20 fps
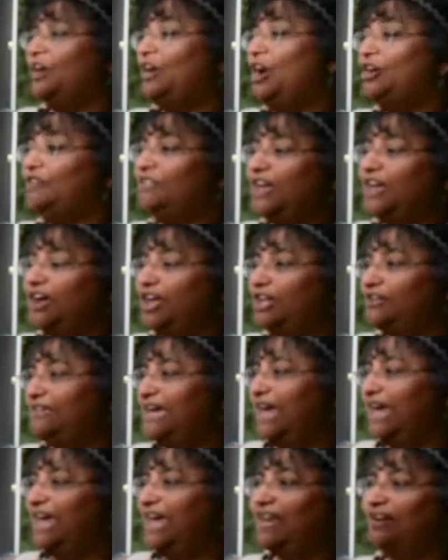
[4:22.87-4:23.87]
and aren't they all
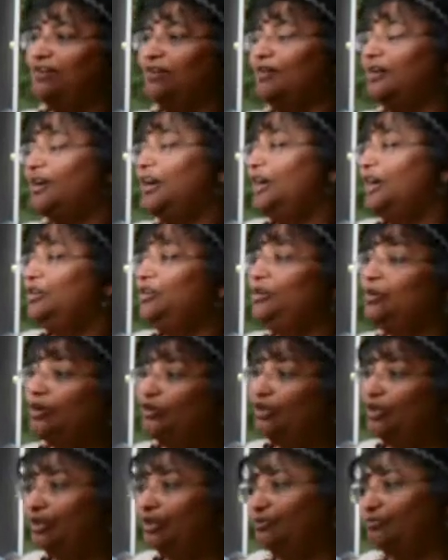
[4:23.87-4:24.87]
dead, or you
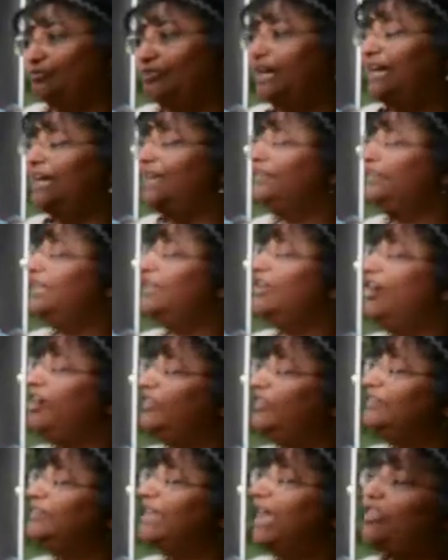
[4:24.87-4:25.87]
don't look real, and all
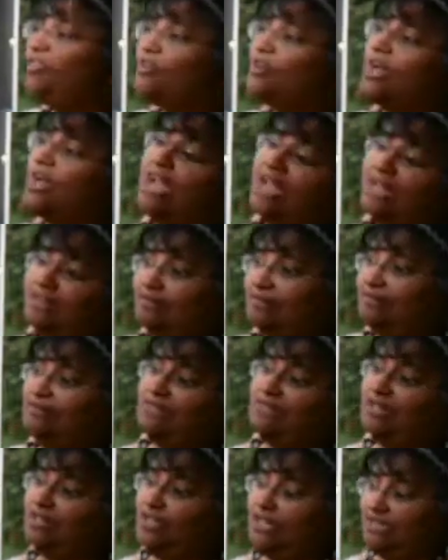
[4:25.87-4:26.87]
these other kinds of
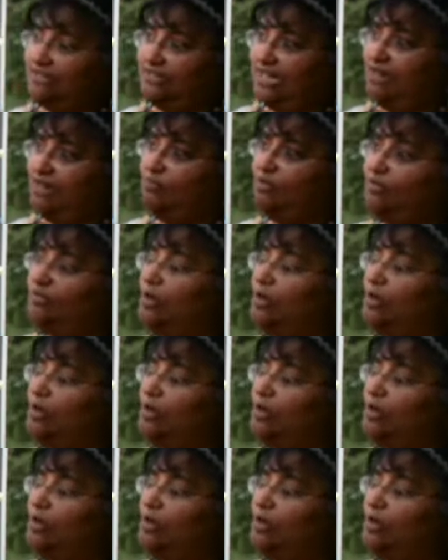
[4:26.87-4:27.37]
stereotypes.